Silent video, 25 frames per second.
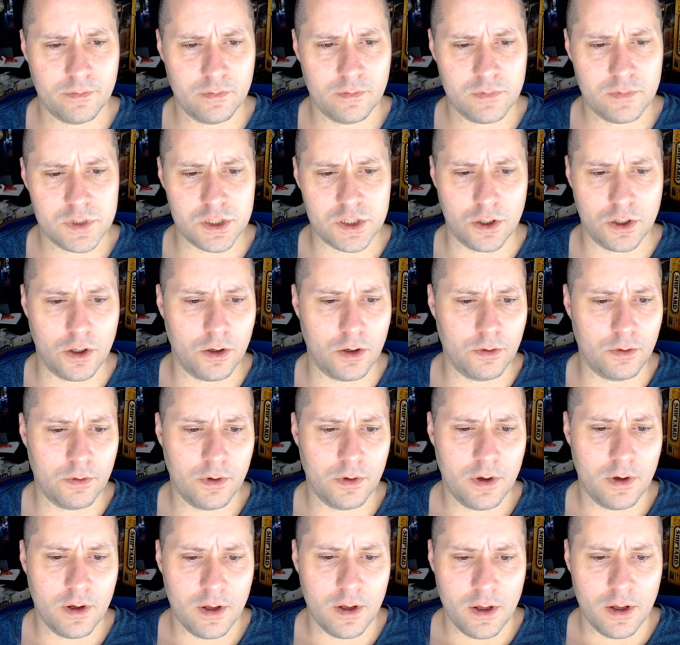So
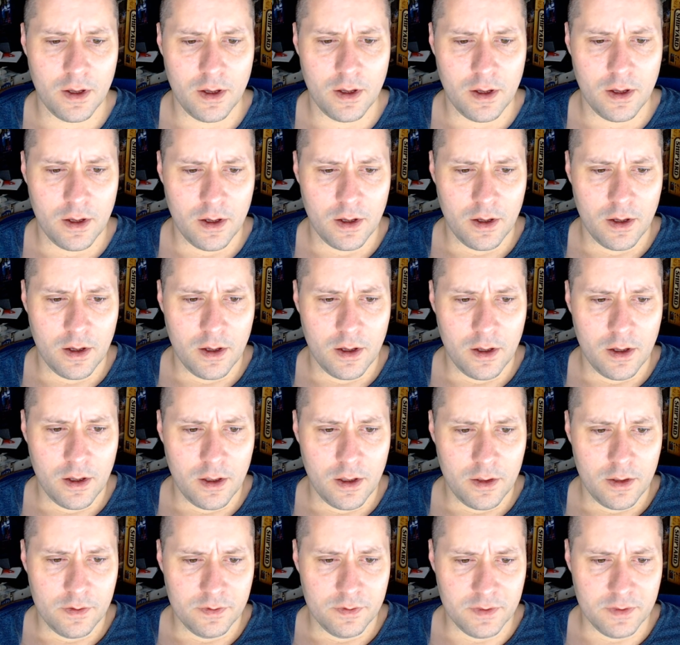
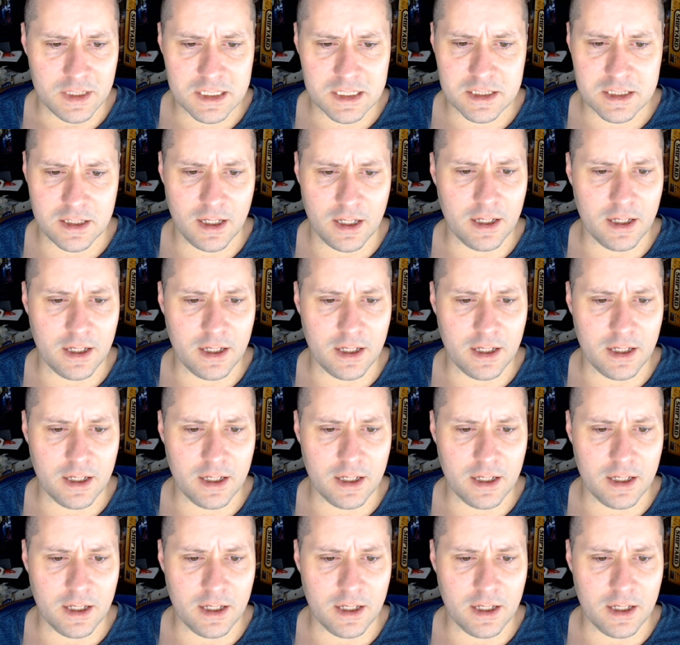this thing